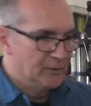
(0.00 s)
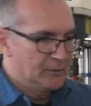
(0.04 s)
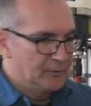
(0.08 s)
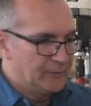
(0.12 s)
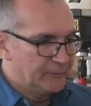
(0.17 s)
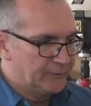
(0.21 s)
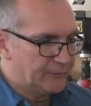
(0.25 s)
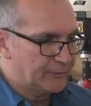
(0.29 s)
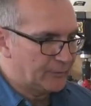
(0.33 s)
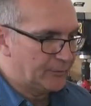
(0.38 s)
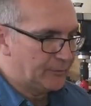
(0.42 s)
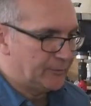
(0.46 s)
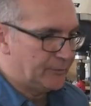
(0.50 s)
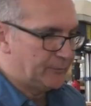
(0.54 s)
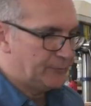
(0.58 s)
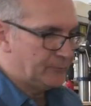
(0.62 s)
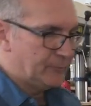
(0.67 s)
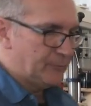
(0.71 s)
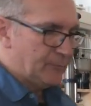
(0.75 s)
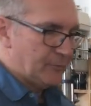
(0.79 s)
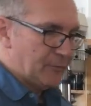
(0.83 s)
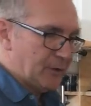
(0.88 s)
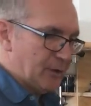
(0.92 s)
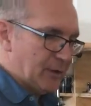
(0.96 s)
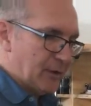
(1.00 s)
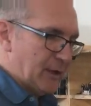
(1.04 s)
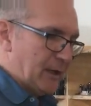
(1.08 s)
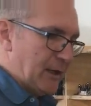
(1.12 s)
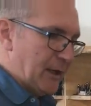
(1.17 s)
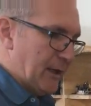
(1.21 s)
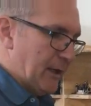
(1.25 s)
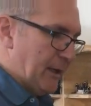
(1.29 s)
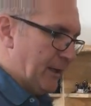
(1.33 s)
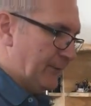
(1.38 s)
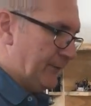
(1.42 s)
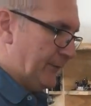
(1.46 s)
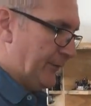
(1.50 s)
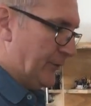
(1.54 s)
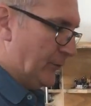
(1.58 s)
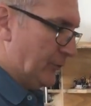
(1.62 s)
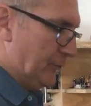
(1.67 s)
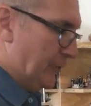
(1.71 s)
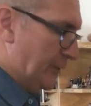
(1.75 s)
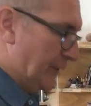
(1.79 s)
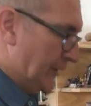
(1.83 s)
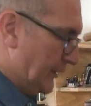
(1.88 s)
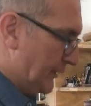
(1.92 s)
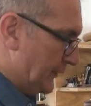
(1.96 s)
So I have
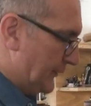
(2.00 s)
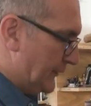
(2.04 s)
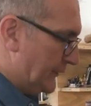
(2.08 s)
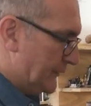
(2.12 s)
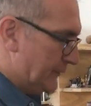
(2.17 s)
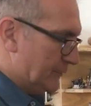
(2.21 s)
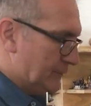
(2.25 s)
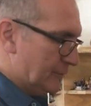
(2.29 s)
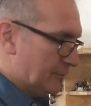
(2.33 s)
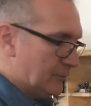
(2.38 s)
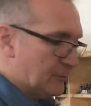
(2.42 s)
done this